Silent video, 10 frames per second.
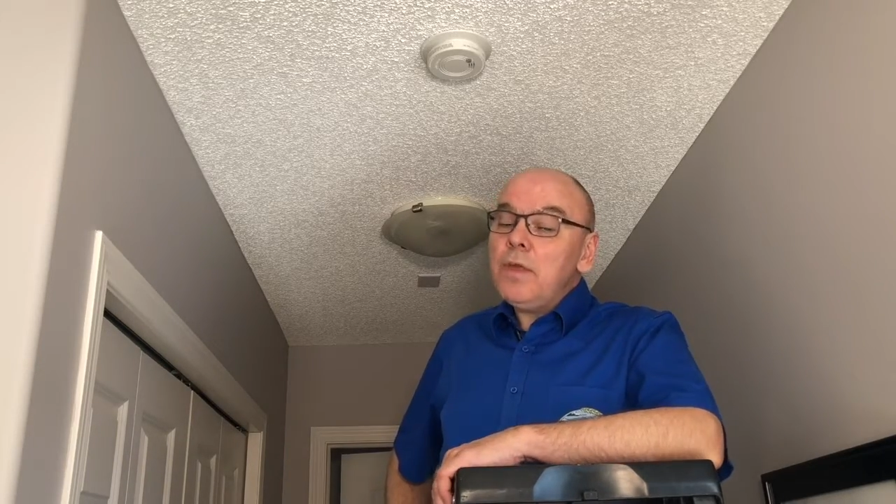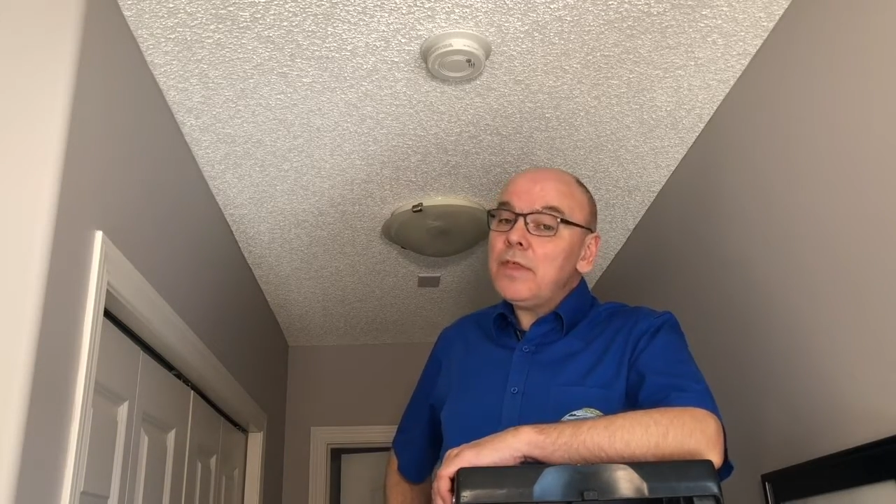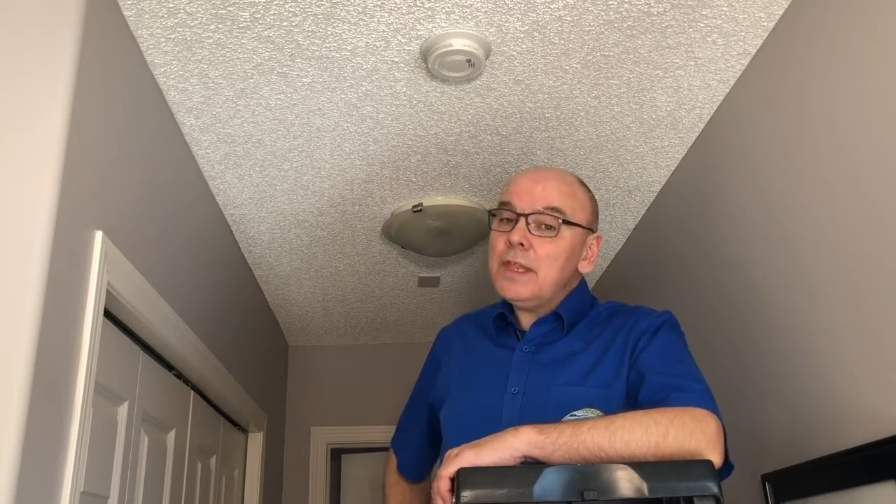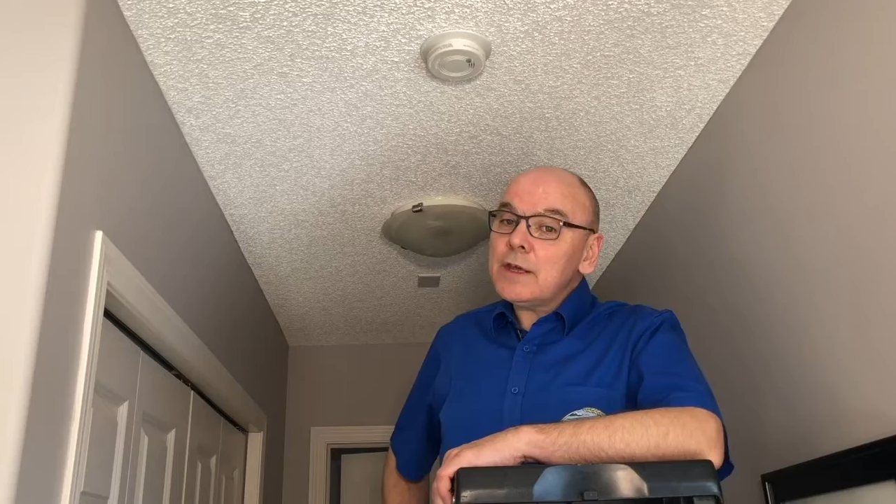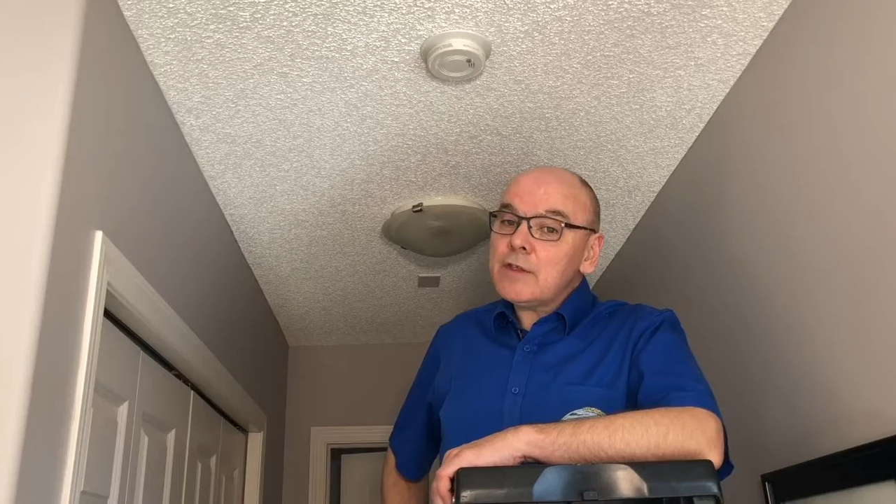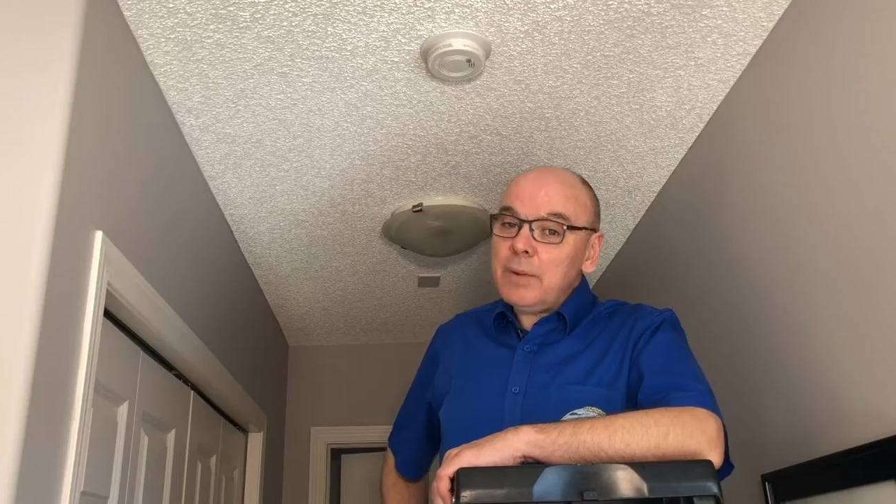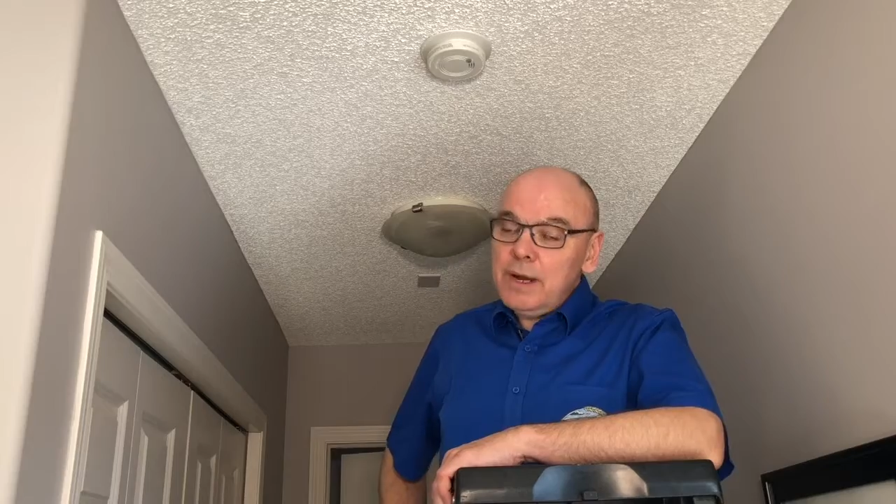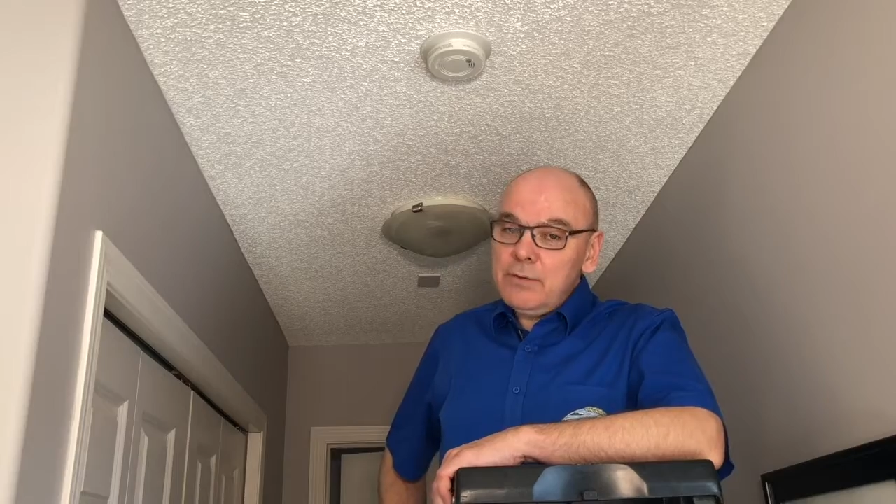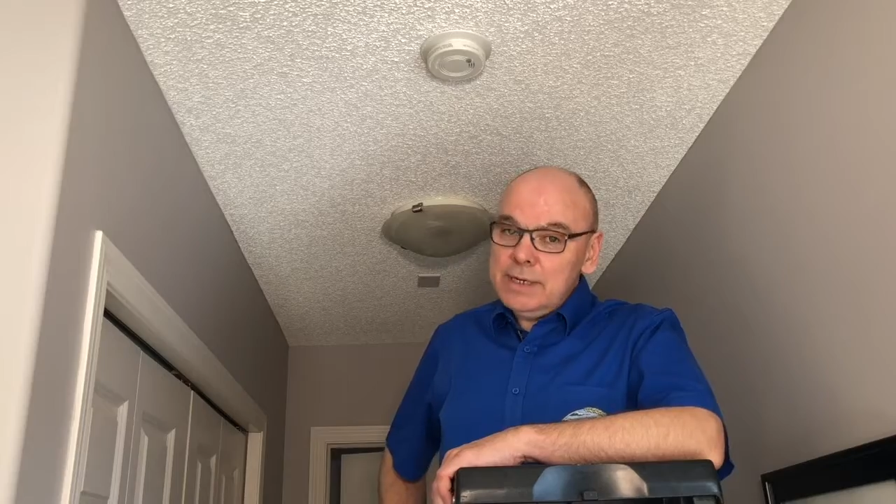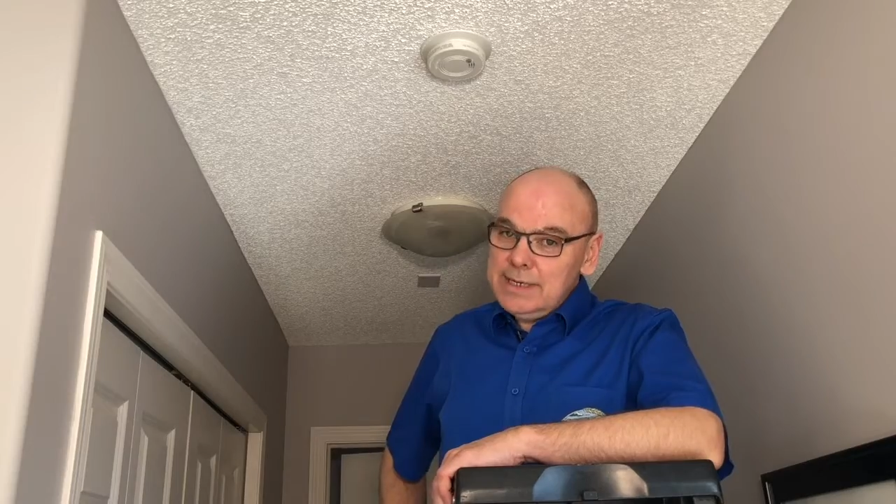with an
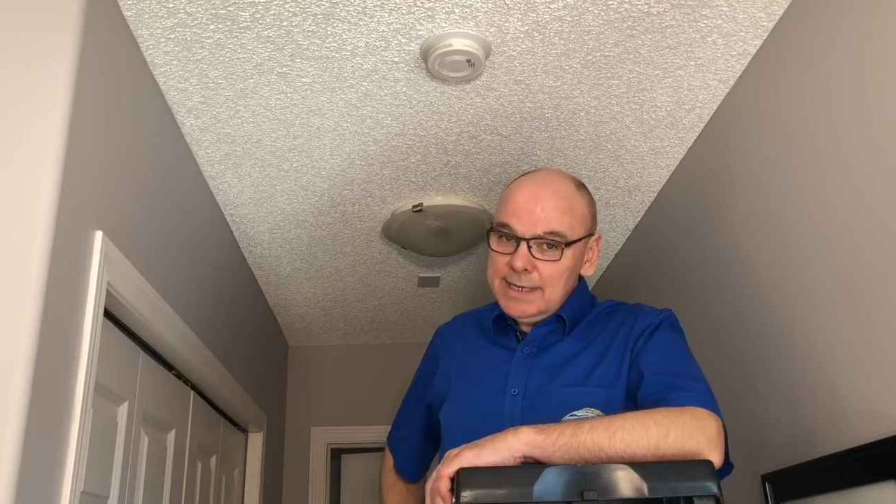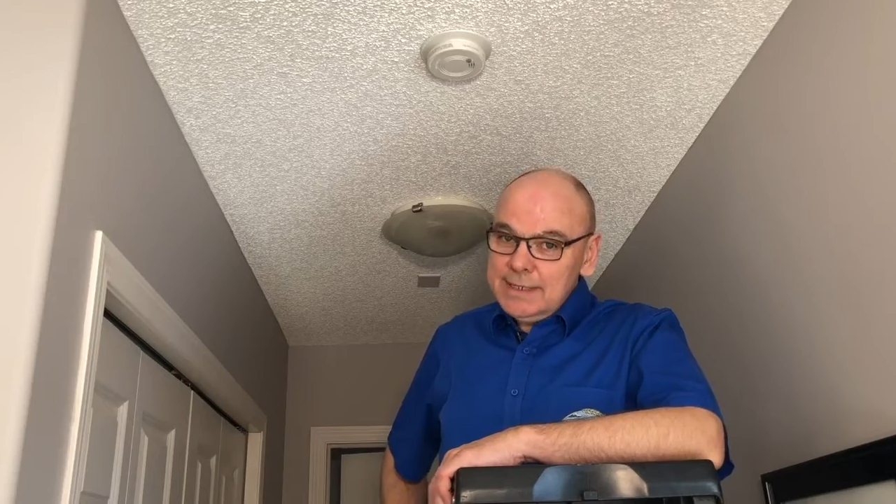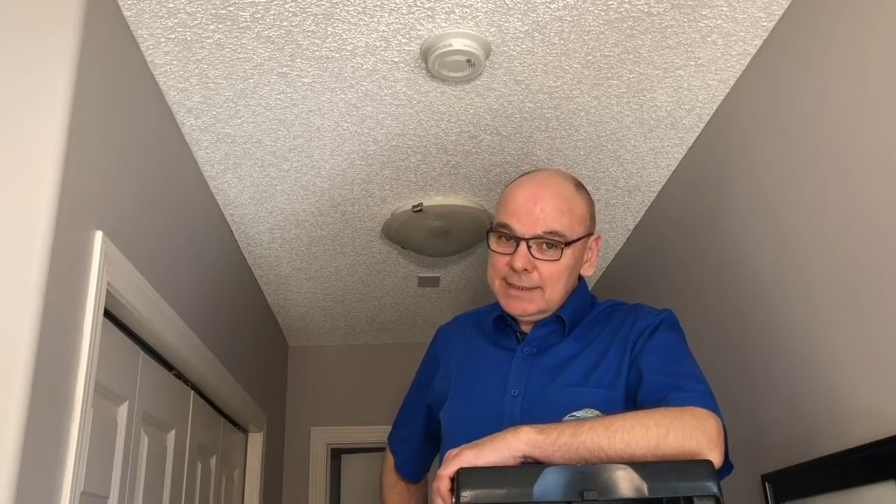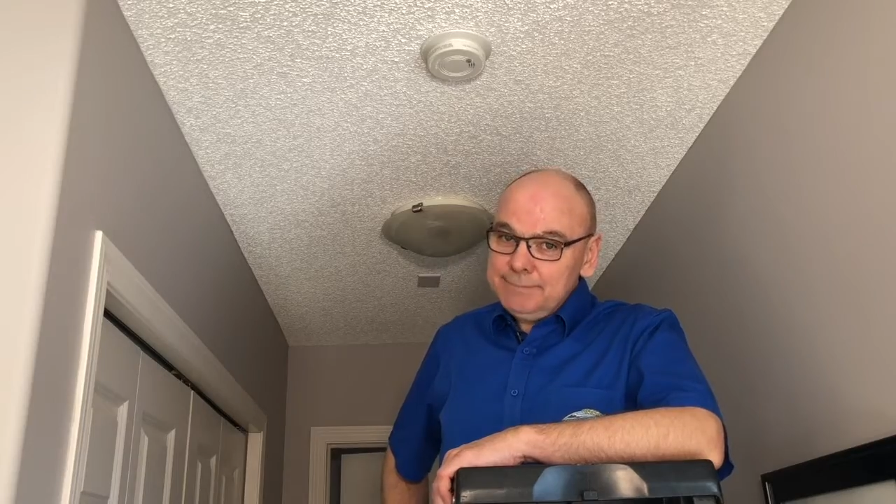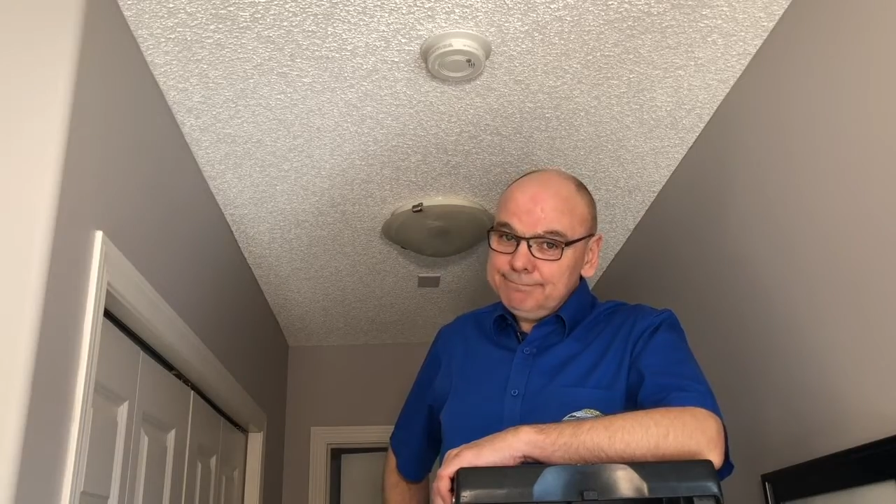expiry date?